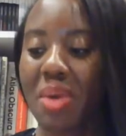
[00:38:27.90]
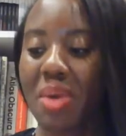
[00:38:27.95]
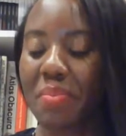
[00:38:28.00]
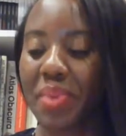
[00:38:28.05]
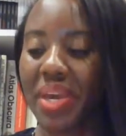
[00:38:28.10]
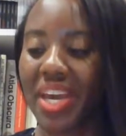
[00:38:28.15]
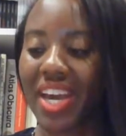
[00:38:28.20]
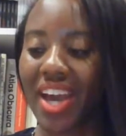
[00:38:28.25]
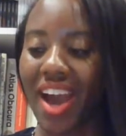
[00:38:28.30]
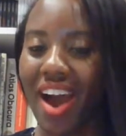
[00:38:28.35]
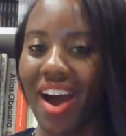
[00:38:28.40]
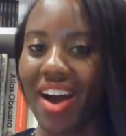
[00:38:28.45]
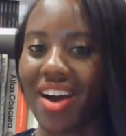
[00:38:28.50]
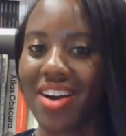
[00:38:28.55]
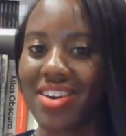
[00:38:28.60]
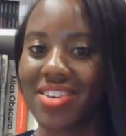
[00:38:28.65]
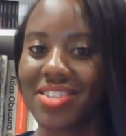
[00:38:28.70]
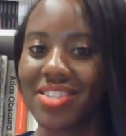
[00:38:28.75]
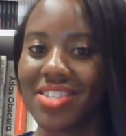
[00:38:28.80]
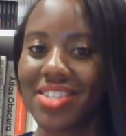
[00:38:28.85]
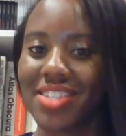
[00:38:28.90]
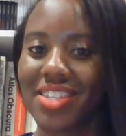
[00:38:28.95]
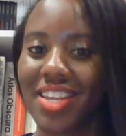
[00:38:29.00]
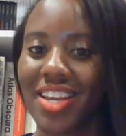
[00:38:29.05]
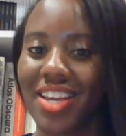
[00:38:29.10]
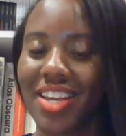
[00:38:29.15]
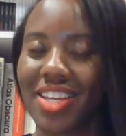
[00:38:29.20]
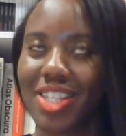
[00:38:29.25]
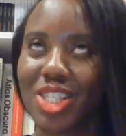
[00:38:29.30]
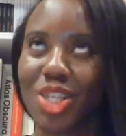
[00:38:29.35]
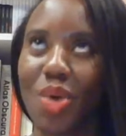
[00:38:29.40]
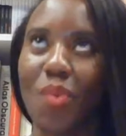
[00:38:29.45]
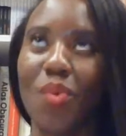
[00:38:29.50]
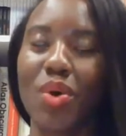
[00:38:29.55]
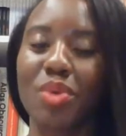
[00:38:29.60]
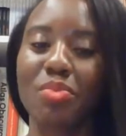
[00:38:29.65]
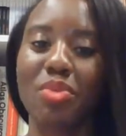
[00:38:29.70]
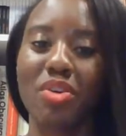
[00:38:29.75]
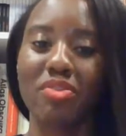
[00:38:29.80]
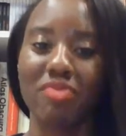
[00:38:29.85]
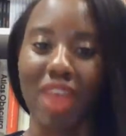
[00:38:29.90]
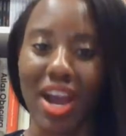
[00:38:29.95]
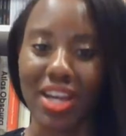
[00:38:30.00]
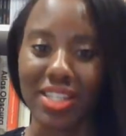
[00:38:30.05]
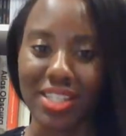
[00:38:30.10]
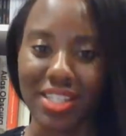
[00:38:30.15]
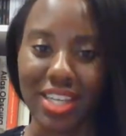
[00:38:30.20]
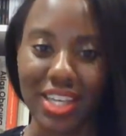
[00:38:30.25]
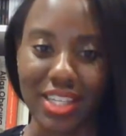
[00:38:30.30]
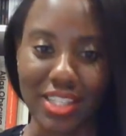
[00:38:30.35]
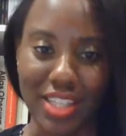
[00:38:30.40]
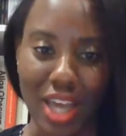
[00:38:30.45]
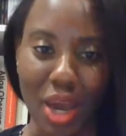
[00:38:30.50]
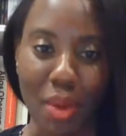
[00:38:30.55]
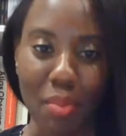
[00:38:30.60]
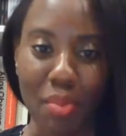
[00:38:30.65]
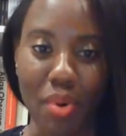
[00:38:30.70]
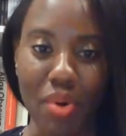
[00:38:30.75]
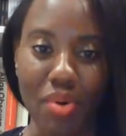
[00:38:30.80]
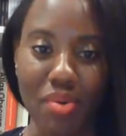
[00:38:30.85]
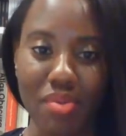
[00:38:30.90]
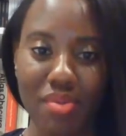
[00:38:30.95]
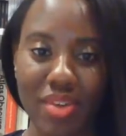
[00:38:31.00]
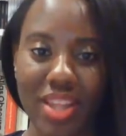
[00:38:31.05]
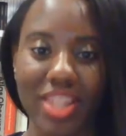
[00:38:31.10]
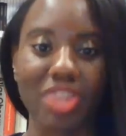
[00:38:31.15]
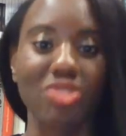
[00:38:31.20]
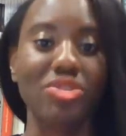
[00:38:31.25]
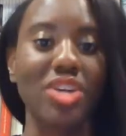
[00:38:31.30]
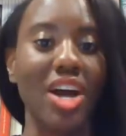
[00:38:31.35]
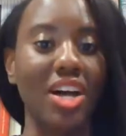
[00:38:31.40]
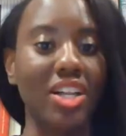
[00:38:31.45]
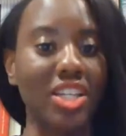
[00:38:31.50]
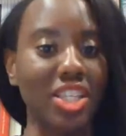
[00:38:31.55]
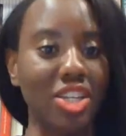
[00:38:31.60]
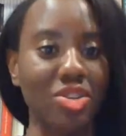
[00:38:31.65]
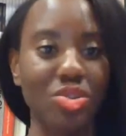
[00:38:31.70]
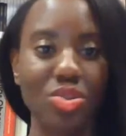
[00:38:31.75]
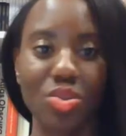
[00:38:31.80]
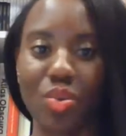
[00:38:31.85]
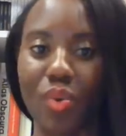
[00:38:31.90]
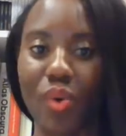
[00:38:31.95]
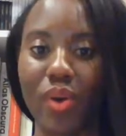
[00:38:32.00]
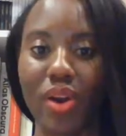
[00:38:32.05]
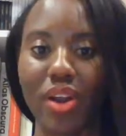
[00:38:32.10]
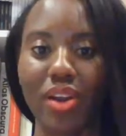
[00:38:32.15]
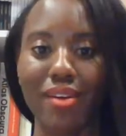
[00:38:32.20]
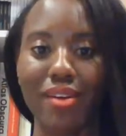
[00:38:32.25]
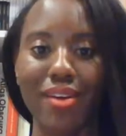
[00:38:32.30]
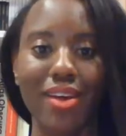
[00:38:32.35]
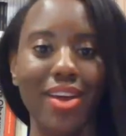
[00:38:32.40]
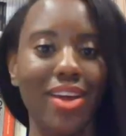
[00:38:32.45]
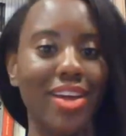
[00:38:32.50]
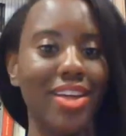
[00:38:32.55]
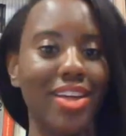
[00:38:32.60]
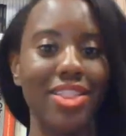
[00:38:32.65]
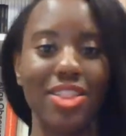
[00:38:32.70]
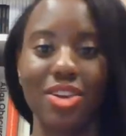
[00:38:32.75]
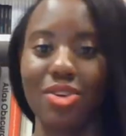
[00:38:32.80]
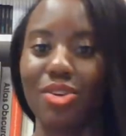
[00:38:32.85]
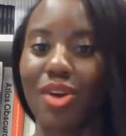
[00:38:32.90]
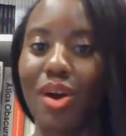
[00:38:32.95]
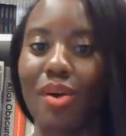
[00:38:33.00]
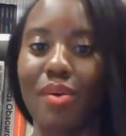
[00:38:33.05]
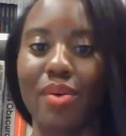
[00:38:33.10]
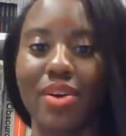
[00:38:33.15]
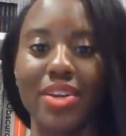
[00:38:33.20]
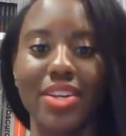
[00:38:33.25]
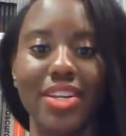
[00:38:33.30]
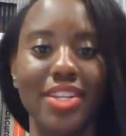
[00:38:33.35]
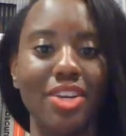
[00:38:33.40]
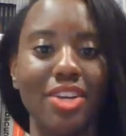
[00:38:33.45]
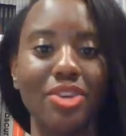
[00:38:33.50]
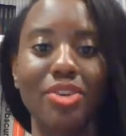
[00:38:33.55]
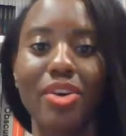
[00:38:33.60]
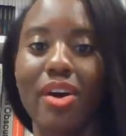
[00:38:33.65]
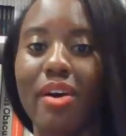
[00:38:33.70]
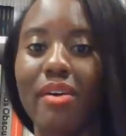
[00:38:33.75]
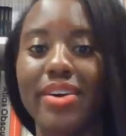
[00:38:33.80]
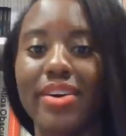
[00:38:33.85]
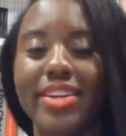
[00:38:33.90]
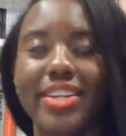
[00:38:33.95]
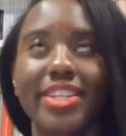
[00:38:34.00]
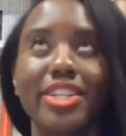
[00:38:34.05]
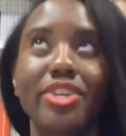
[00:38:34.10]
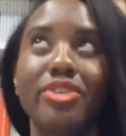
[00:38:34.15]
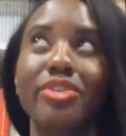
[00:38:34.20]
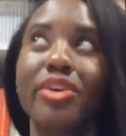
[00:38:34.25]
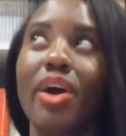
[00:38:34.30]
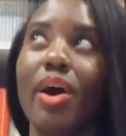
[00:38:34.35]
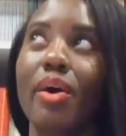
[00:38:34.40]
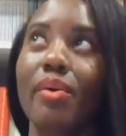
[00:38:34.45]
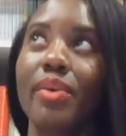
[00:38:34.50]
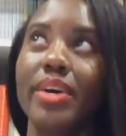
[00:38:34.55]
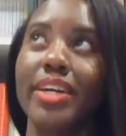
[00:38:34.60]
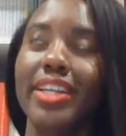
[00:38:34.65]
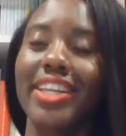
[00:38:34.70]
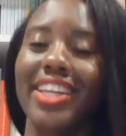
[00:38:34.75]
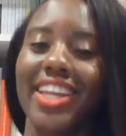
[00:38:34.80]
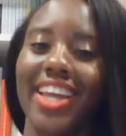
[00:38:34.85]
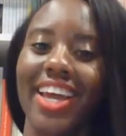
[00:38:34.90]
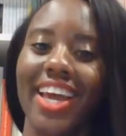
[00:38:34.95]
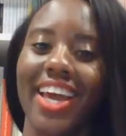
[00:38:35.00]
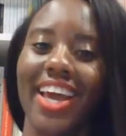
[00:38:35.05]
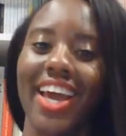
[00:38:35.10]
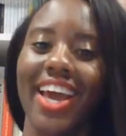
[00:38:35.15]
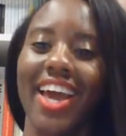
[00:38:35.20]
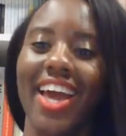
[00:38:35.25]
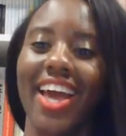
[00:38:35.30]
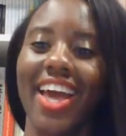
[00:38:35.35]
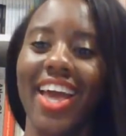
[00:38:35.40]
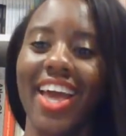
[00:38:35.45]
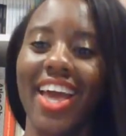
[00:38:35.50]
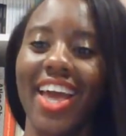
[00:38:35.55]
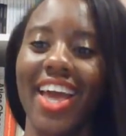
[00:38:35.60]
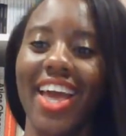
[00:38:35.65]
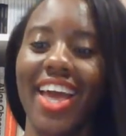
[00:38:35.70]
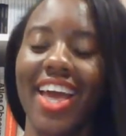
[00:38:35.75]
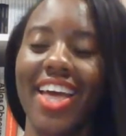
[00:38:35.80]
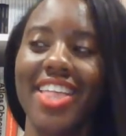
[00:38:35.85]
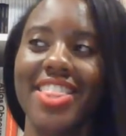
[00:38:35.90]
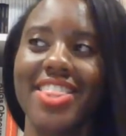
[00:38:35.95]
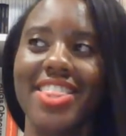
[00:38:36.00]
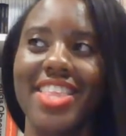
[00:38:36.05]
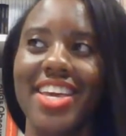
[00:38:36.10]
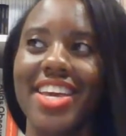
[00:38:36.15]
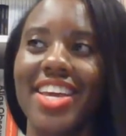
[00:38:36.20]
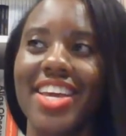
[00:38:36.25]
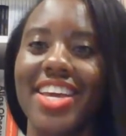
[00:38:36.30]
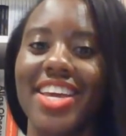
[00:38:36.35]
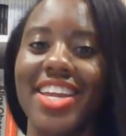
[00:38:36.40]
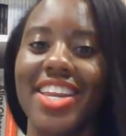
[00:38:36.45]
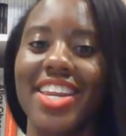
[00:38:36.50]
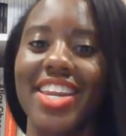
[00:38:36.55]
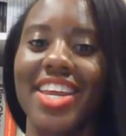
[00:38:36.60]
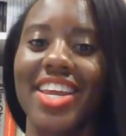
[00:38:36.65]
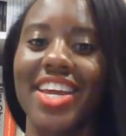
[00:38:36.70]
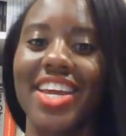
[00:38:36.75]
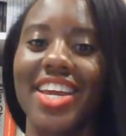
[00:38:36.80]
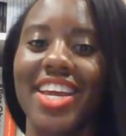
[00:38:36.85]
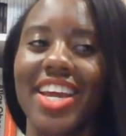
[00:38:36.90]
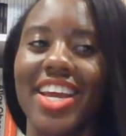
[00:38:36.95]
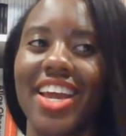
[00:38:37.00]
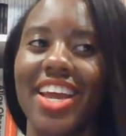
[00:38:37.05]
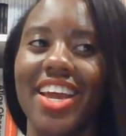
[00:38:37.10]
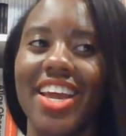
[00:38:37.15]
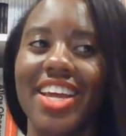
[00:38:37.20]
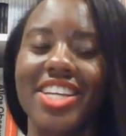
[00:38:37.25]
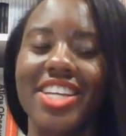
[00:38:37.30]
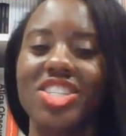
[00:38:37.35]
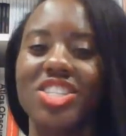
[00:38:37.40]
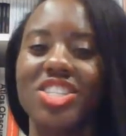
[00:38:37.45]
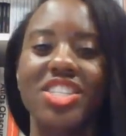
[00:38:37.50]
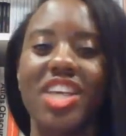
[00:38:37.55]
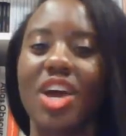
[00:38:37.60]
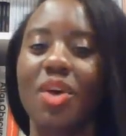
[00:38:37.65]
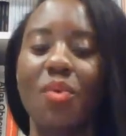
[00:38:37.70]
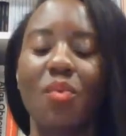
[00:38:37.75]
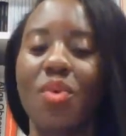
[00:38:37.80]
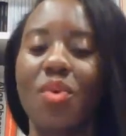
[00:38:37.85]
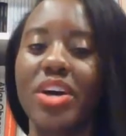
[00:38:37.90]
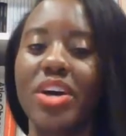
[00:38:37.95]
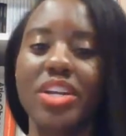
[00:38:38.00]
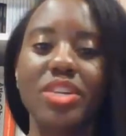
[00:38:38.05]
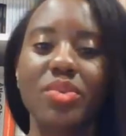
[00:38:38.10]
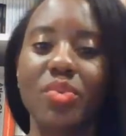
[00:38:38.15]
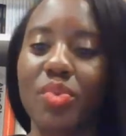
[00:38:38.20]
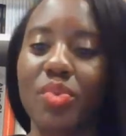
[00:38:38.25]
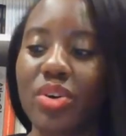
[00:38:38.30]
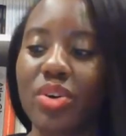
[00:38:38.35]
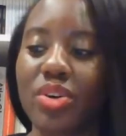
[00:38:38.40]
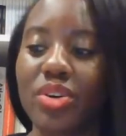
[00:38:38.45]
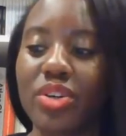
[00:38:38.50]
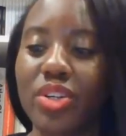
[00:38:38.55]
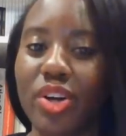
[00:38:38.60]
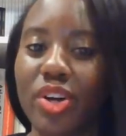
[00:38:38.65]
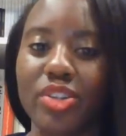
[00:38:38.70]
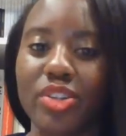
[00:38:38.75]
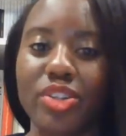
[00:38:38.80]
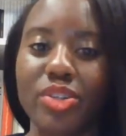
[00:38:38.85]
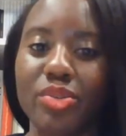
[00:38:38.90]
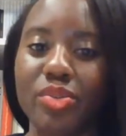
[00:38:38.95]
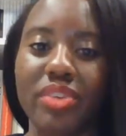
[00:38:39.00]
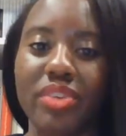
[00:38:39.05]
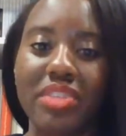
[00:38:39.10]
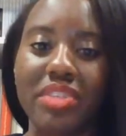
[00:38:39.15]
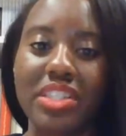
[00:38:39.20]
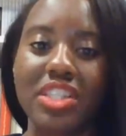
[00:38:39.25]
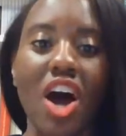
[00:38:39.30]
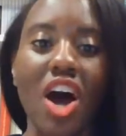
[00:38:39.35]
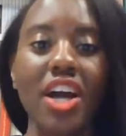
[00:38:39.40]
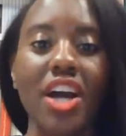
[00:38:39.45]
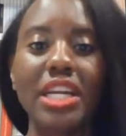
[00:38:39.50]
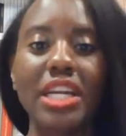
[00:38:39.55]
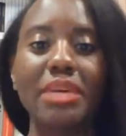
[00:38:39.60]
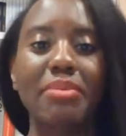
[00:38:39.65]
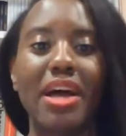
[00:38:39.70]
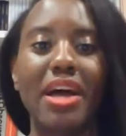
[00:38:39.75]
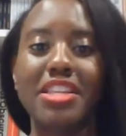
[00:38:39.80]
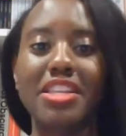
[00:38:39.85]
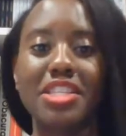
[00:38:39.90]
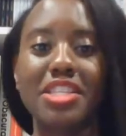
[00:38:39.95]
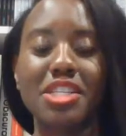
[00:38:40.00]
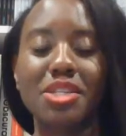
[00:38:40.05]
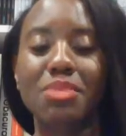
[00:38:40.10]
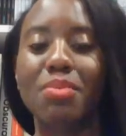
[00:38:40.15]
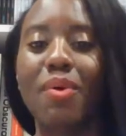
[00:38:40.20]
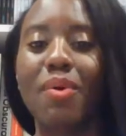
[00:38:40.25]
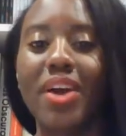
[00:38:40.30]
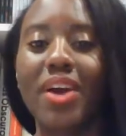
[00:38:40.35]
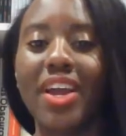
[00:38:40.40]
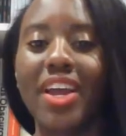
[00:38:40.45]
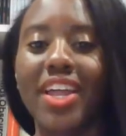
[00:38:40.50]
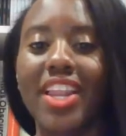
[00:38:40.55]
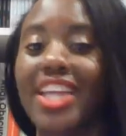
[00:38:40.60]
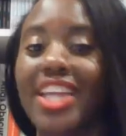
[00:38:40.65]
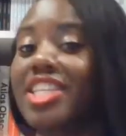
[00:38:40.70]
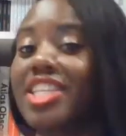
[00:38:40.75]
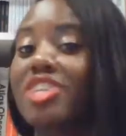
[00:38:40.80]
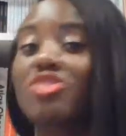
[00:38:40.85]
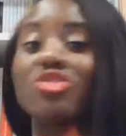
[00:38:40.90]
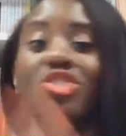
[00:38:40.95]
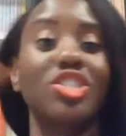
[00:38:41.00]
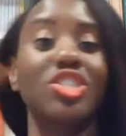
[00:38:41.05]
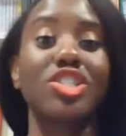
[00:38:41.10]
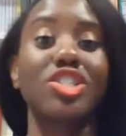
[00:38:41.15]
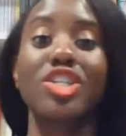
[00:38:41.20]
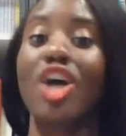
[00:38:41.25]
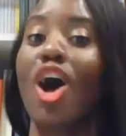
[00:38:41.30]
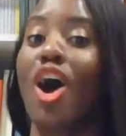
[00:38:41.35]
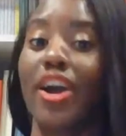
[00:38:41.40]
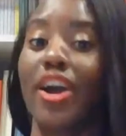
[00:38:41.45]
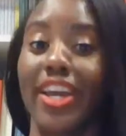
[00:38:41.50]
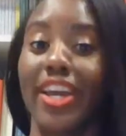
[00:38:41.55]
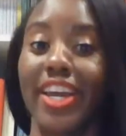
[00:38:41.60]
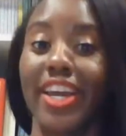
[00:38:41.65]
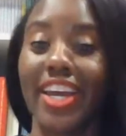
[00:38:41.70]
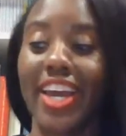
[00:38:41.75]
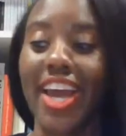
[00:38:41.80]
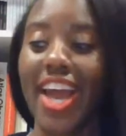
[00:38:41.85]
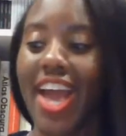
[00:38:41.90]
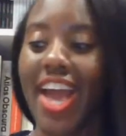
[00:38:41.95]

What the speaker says: because someone provides an example and they're telling their story and they're going and they're going and they're going. And then it's just like, what in the world are you even talking about at this point? They're just talking.